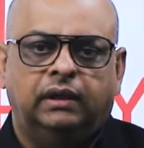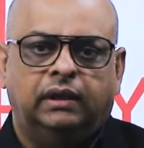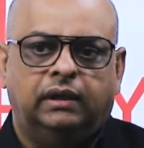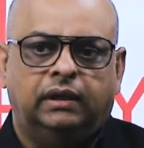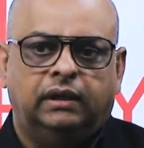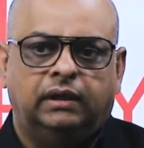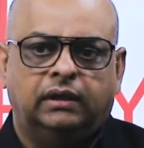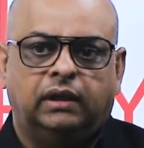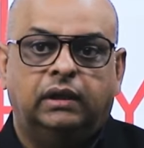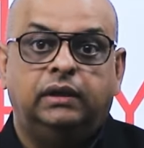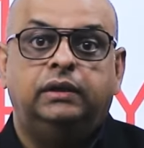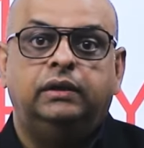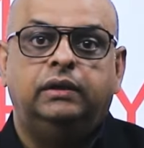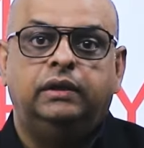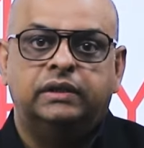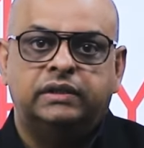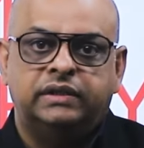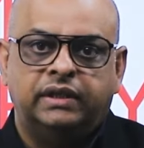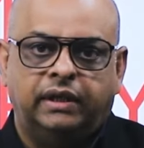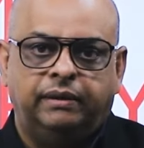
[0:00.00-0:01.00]

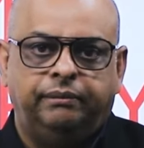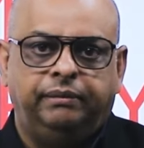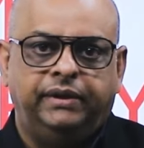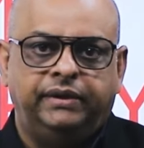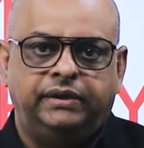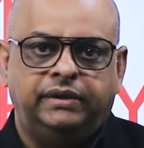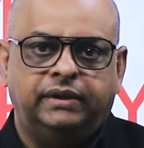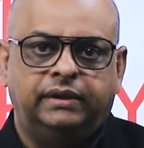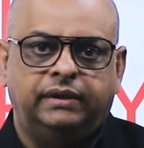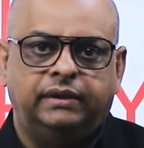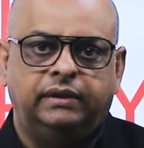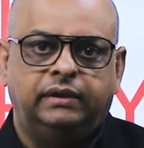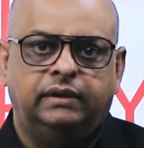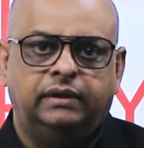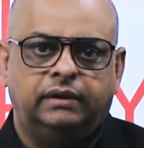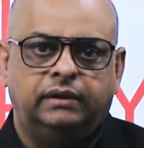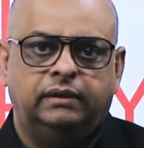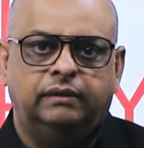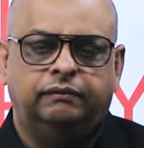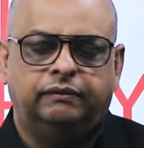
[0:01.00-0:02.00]
continuous updation,
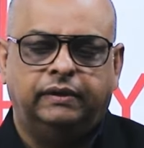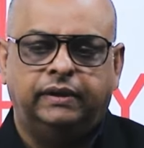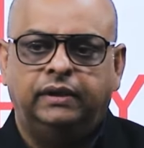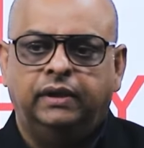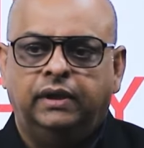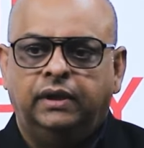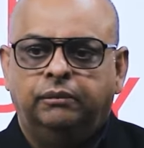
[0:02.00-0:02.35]
fine.